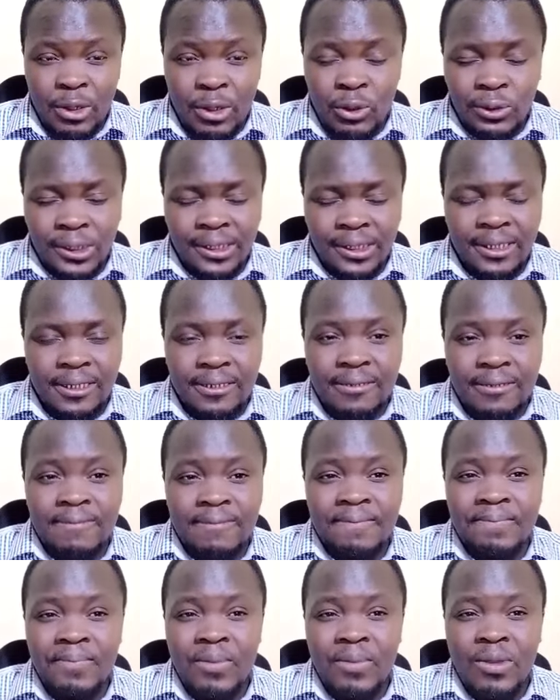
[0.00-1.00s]
a
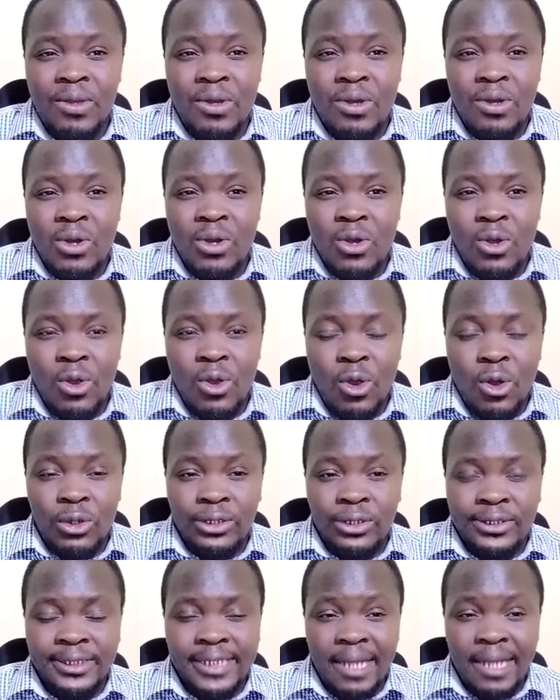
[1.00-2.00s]
U-turn
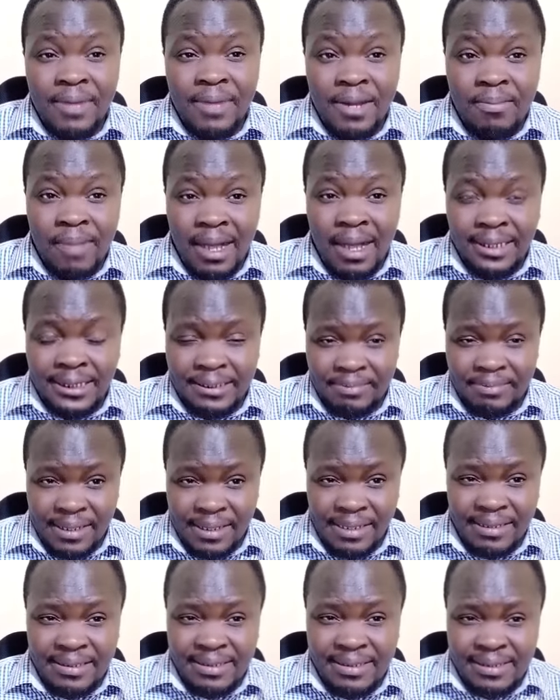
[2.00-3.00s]
on some remarks he
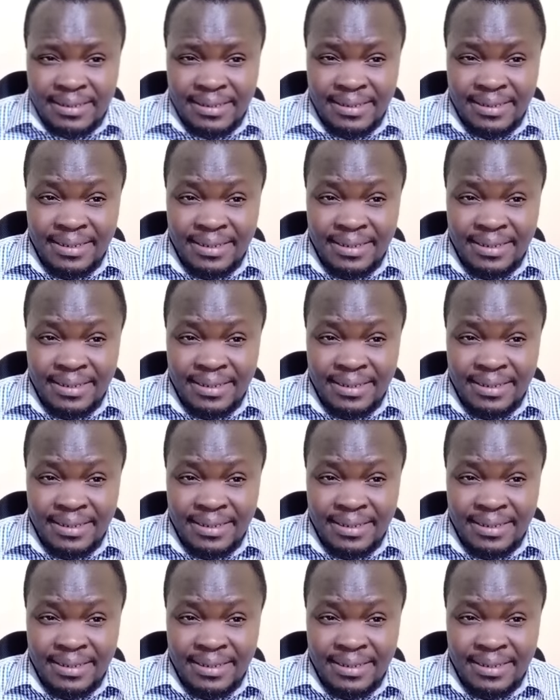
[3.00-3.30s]
made